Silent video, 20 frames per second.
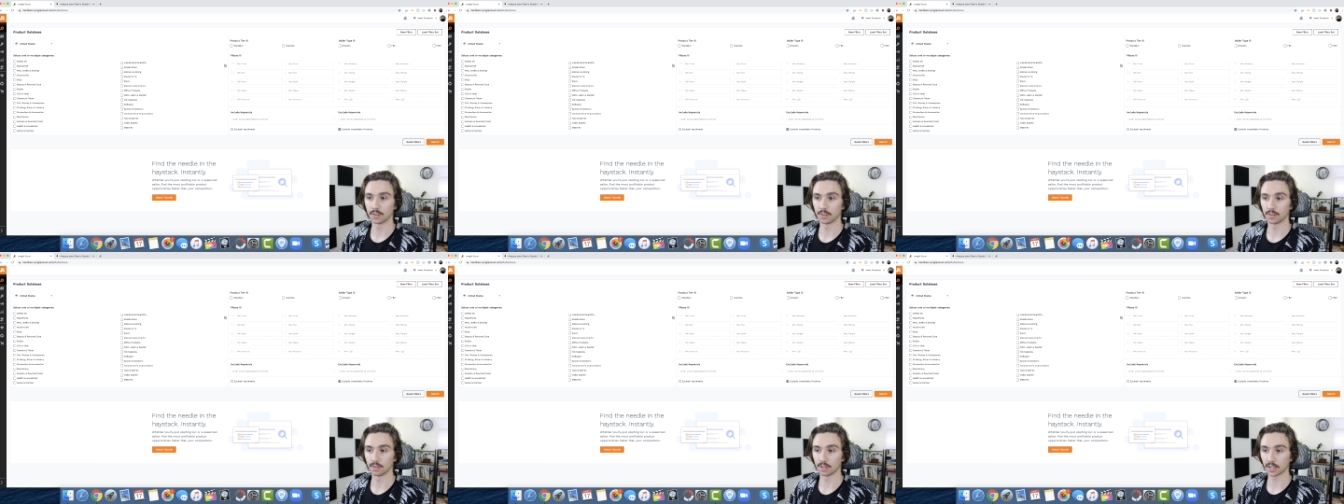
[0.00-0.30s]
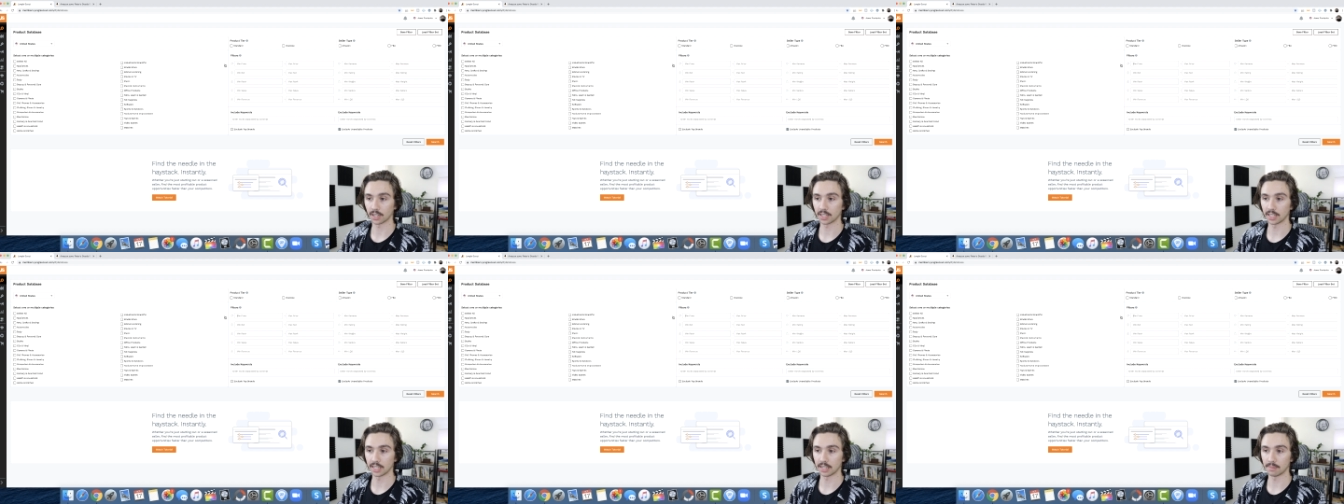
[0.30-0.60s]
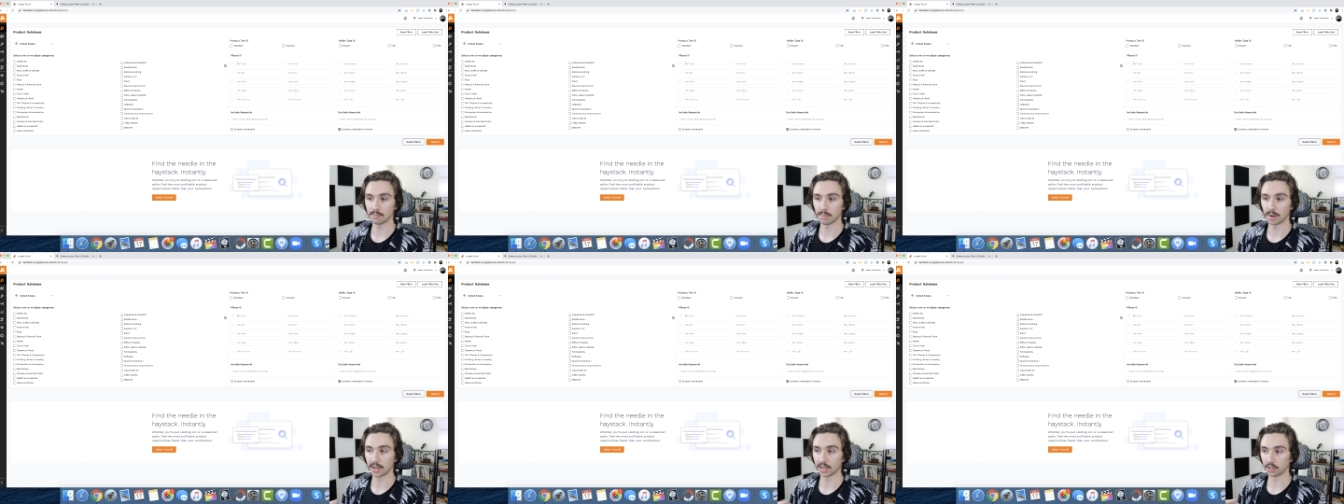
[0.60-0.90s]
Luckily,
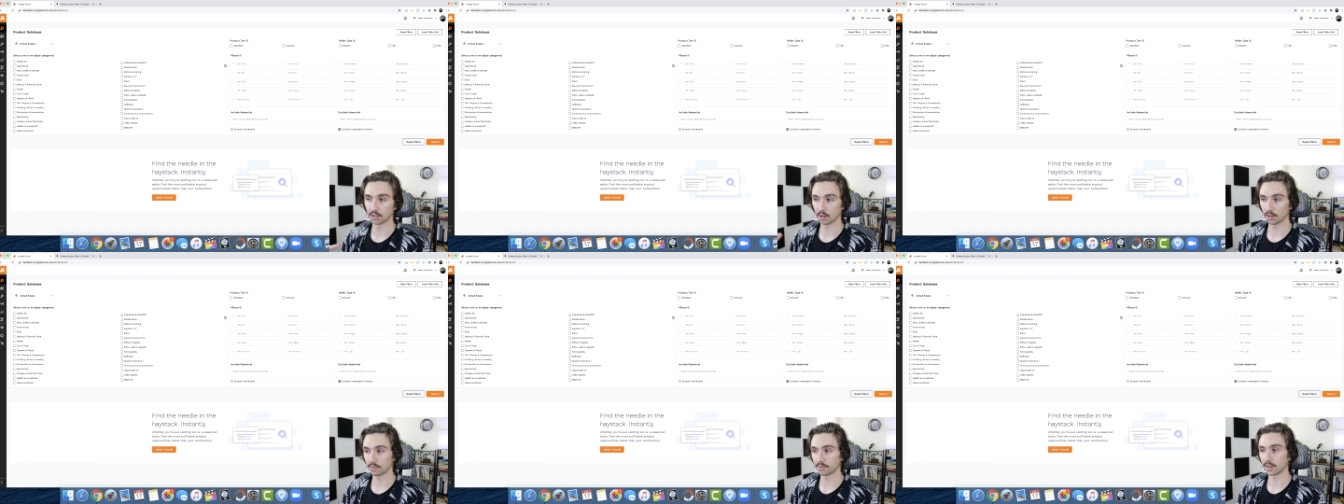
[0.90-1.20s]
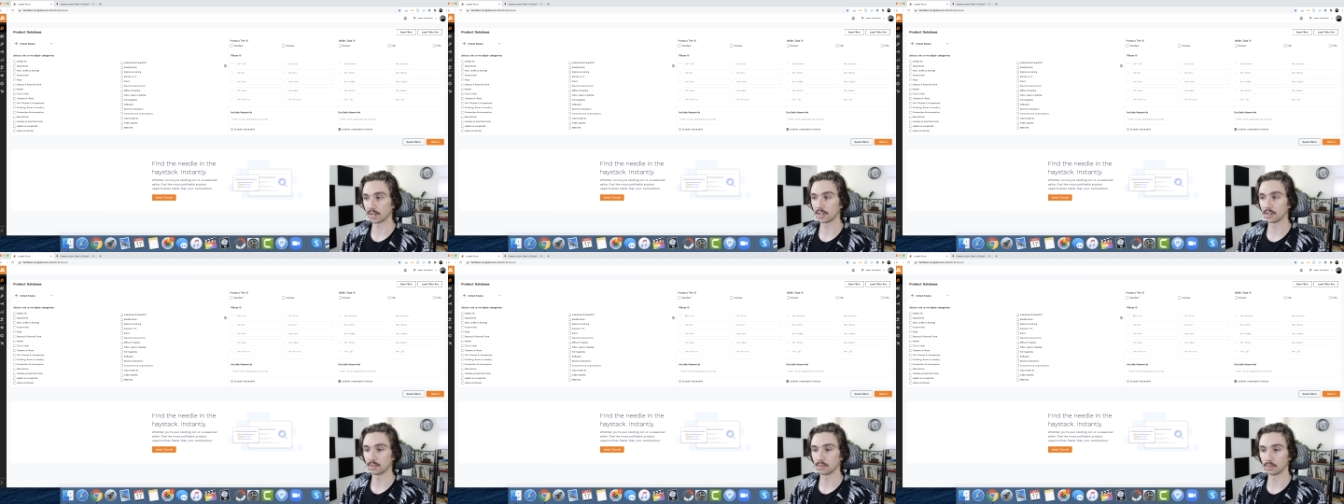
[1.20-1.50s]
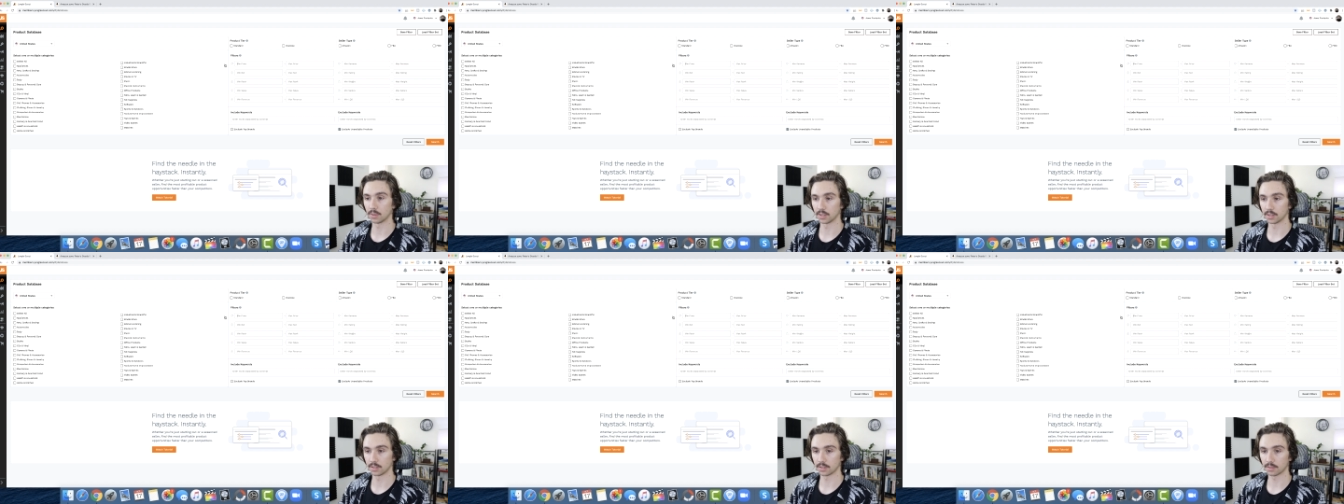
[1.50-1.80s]
my girlfriend
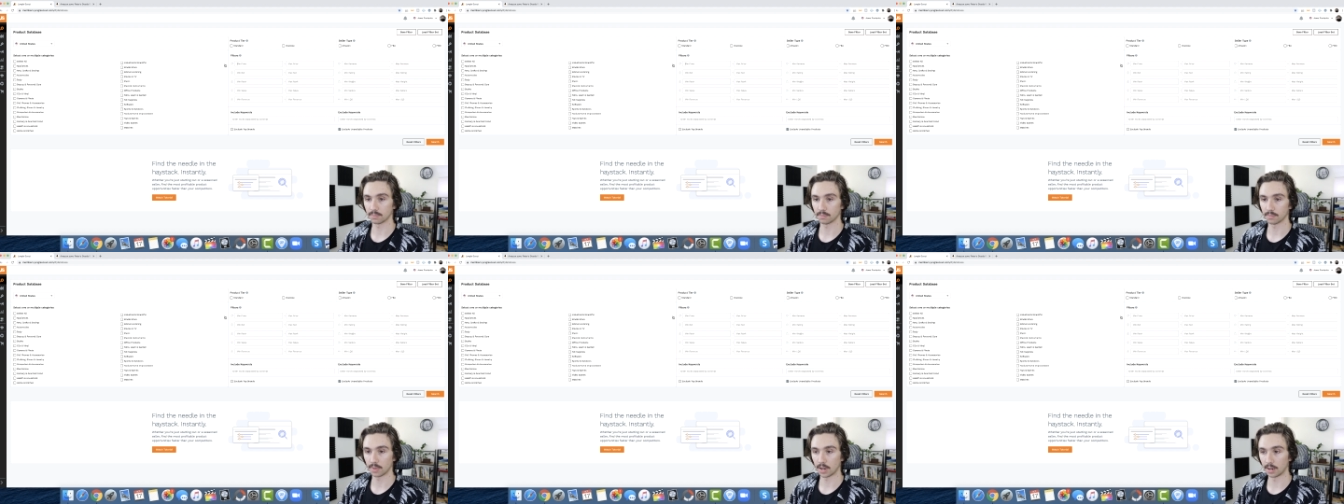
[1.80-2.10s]
was